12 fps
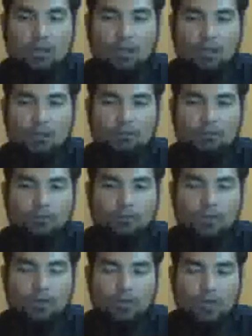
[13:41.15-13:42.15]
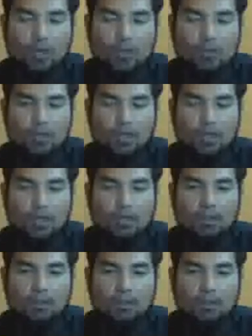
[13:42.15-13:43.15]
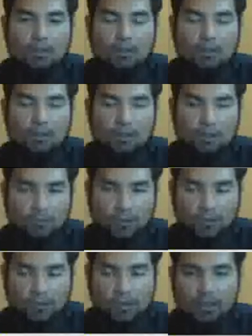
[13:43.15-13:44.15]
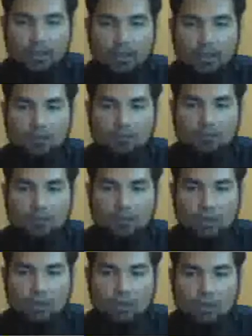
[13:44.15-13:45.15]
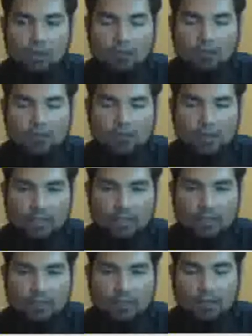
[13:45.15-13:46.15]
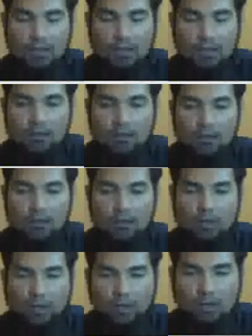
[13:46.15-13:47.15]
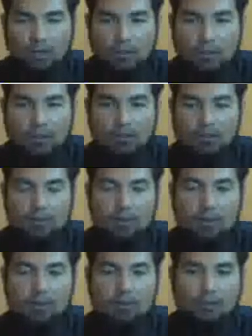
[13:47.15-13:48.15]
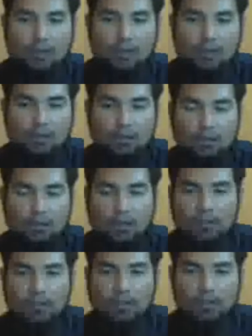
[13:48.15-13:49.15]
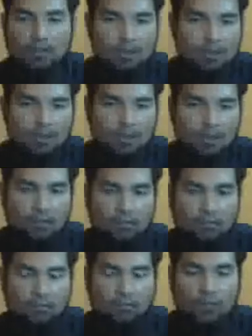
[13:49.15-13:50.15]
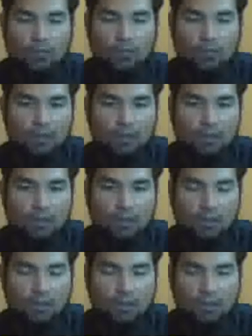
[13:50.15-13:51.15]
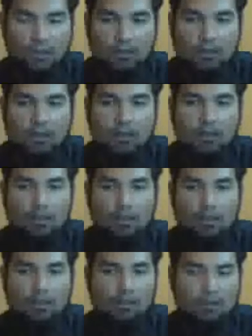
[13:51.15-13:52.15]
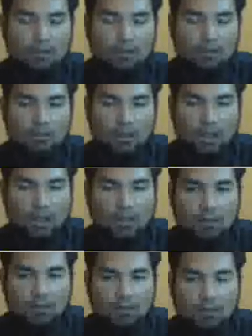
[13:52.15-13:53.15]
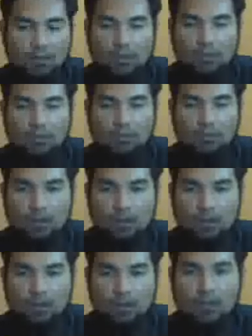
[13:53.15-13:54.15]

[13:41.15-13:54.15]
um to extend the, the period um of recitation, like you can hold it. Then you cannot just um hold it like like like iyaka, you cannot do that.